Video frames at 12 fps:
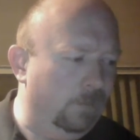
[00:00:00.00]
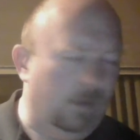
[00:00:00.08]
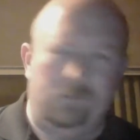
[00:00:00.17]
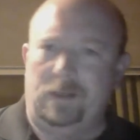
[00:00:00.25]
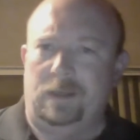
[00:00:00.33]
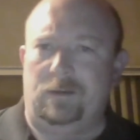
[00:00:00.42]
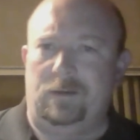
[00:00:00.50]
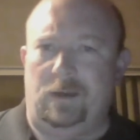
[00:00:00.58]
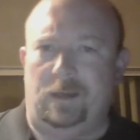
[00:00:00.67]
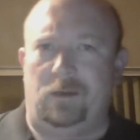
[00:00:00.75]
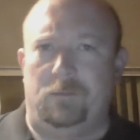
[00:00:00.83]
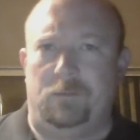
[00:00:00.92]
Giving it
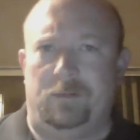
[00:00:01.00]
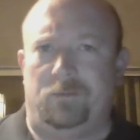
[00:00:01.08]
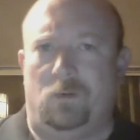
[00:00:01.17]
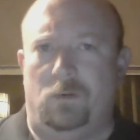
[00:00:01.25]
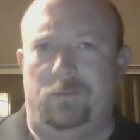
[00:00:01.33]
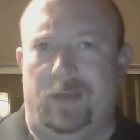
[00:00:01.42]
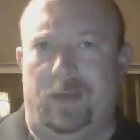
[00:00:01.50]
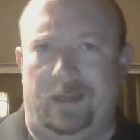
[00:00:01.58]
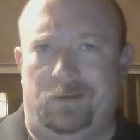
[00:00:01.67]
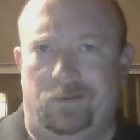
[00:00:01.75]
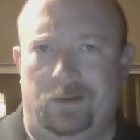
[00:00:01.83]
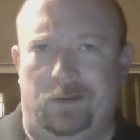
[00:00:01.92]
a cumulative score of
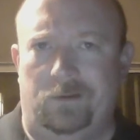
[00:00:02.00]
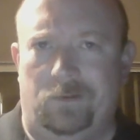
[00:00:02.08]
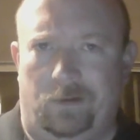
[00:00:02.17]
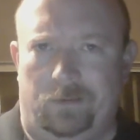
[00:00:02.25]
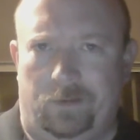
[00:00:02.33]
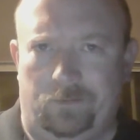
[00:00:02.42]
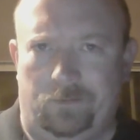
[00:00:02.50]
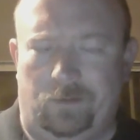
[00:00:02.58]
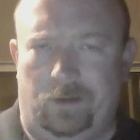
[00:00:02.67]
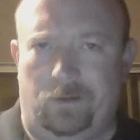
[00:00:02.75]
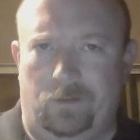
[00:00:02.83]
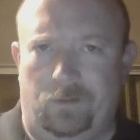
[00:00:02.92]
86 on their
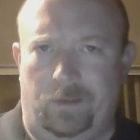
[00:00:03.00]
scale,